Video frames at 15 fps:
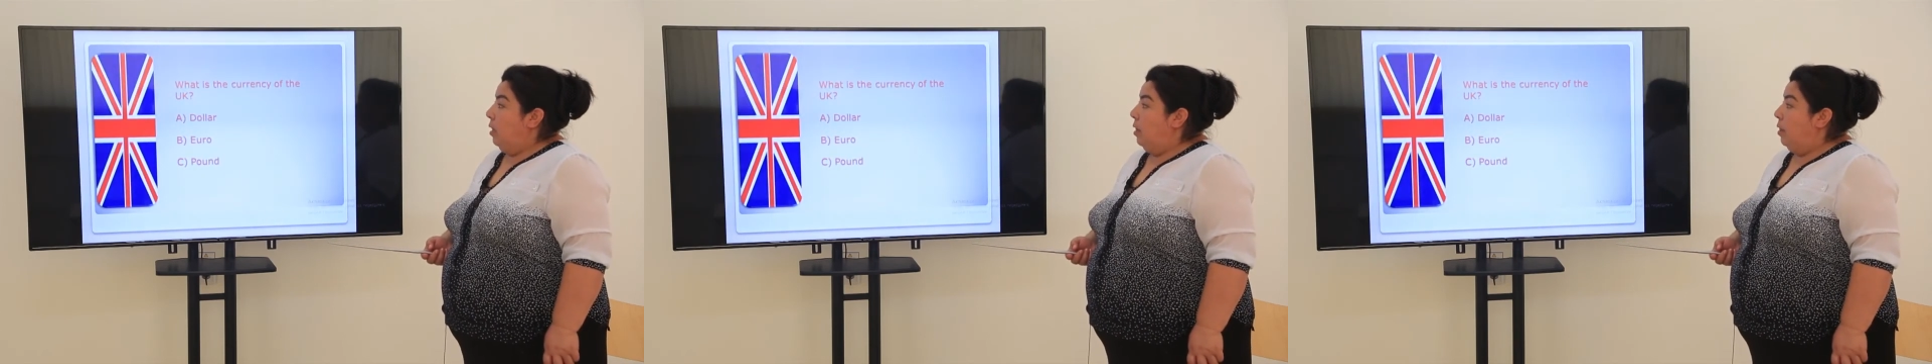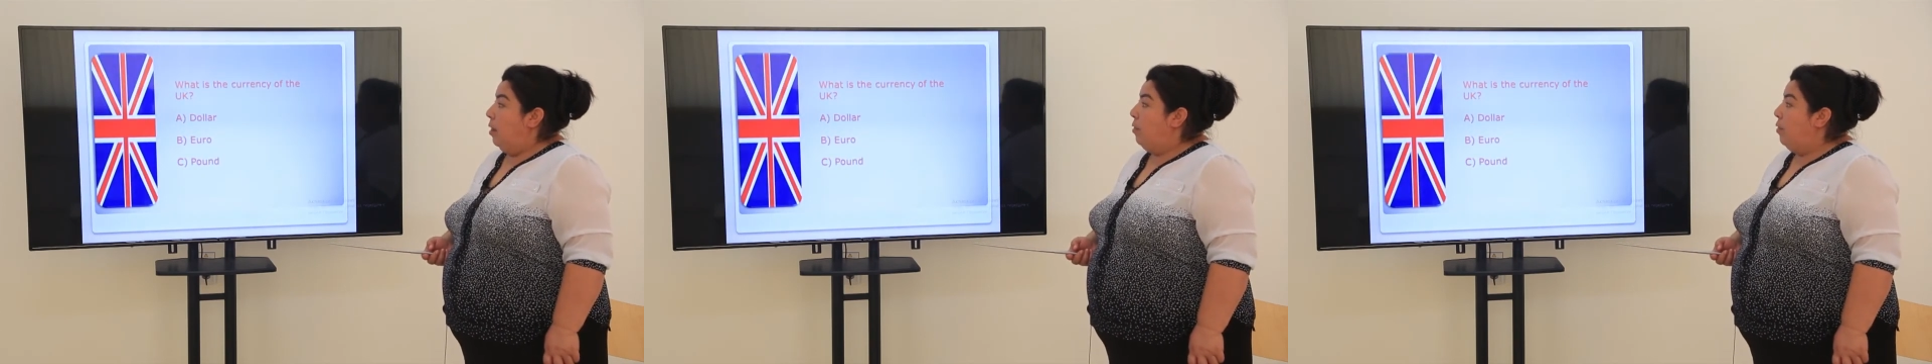
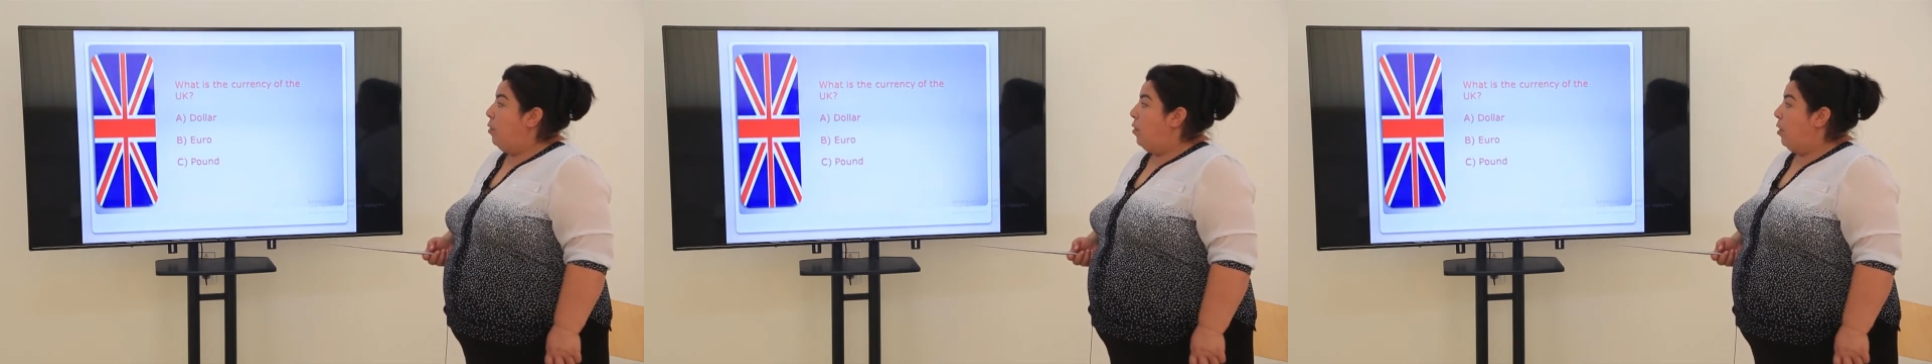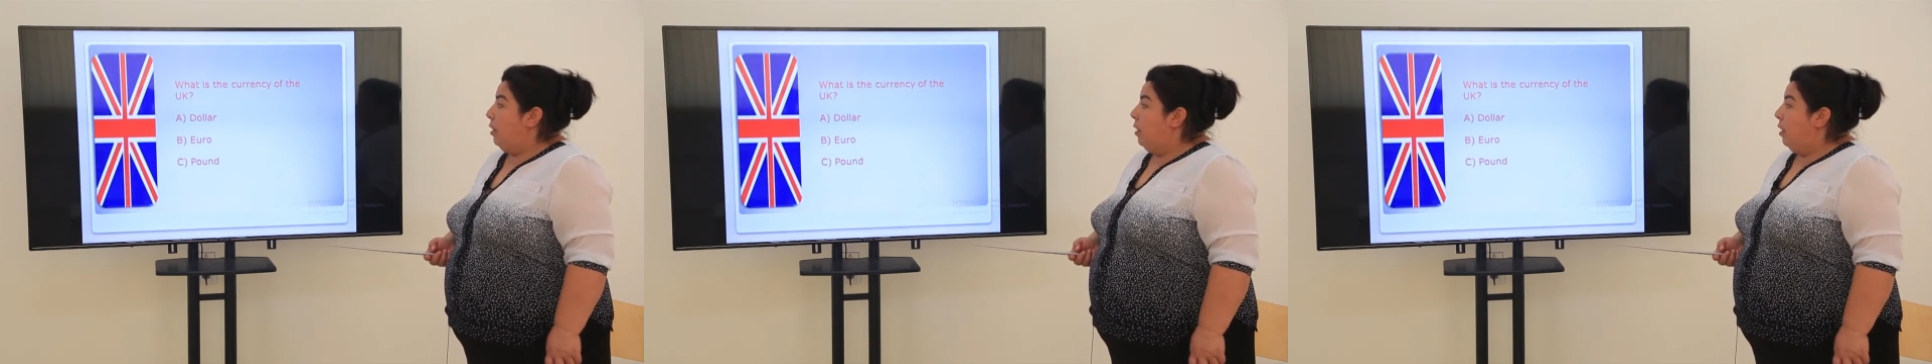The
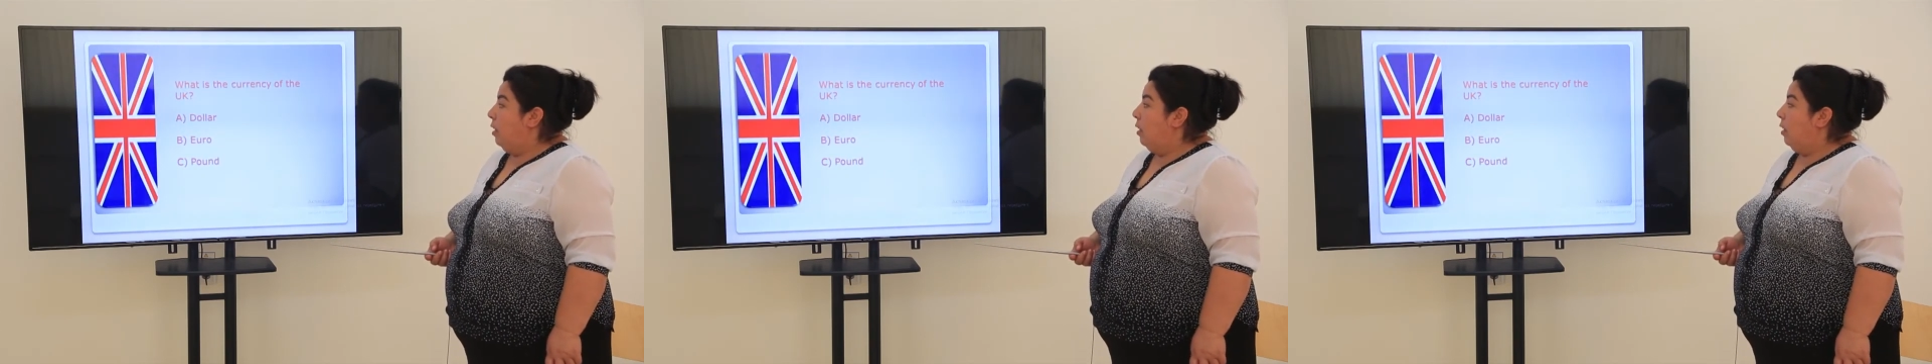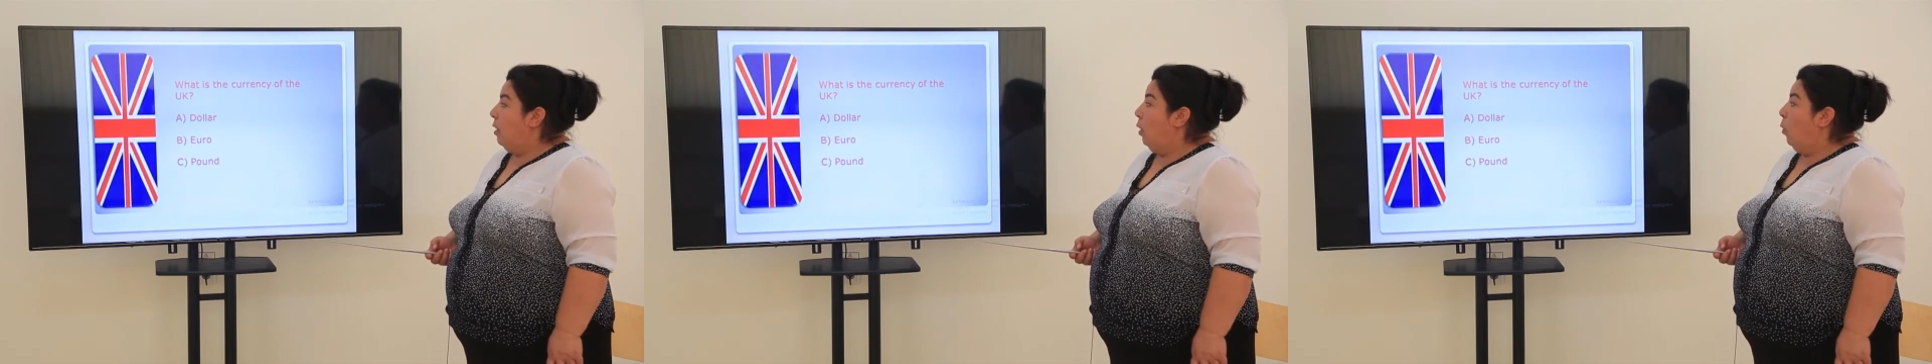third,
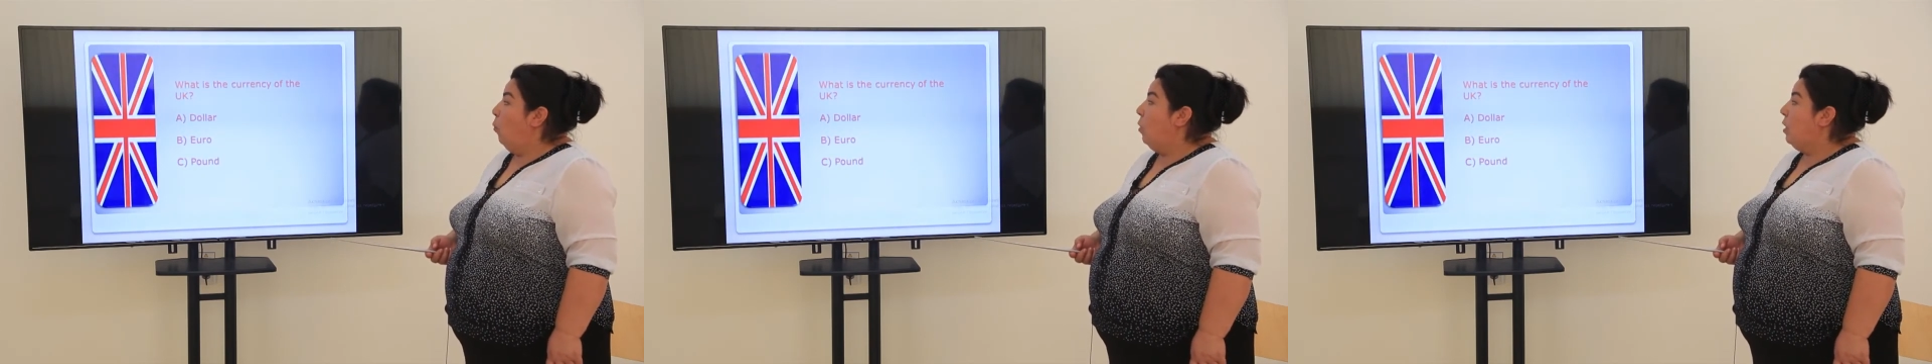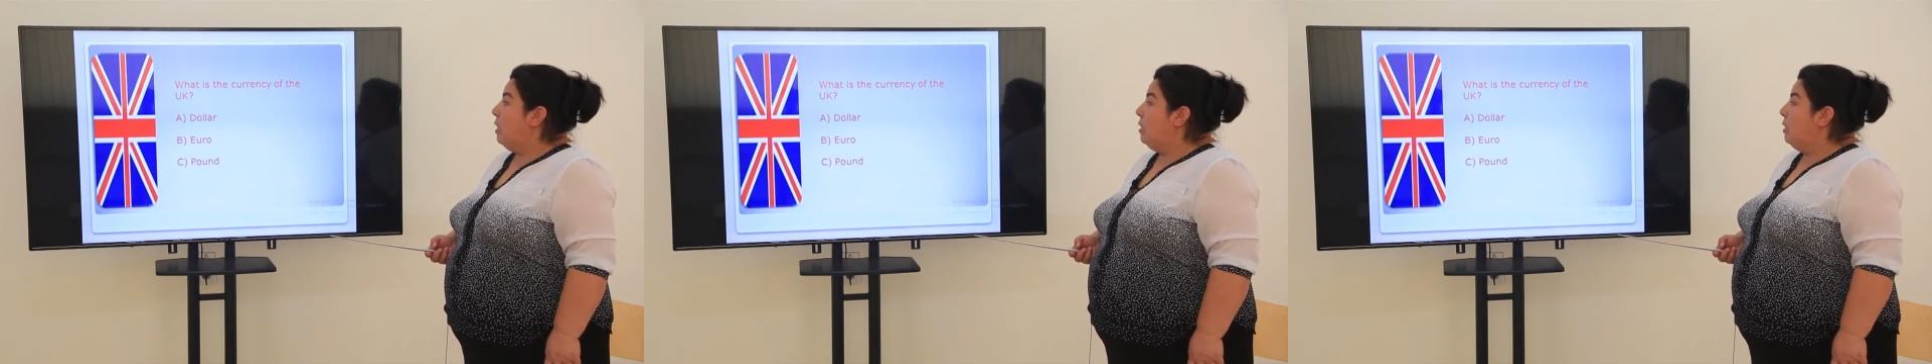
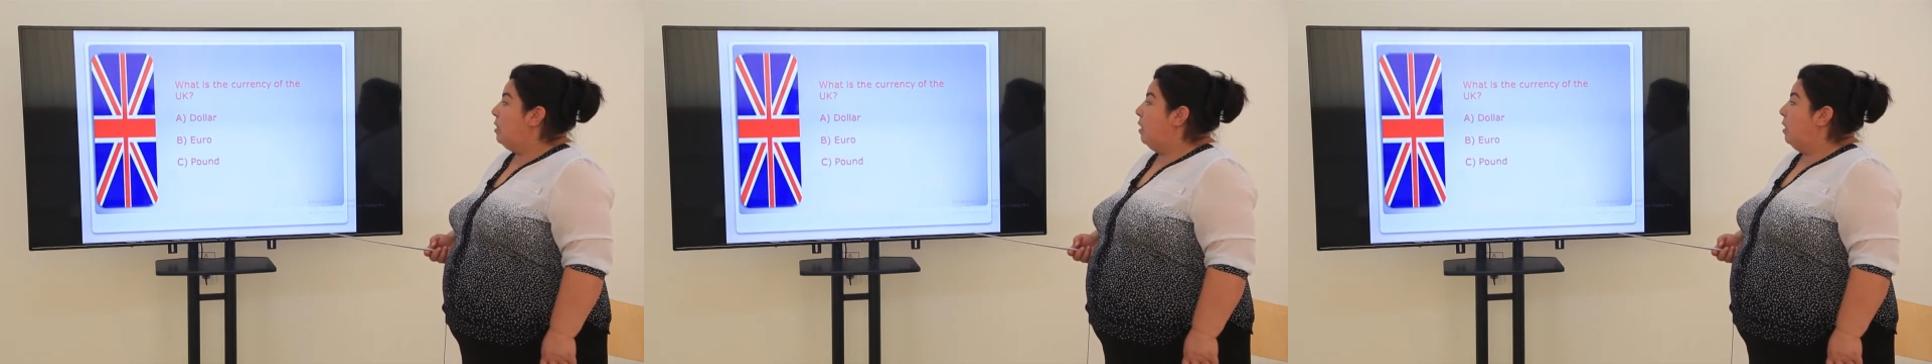what is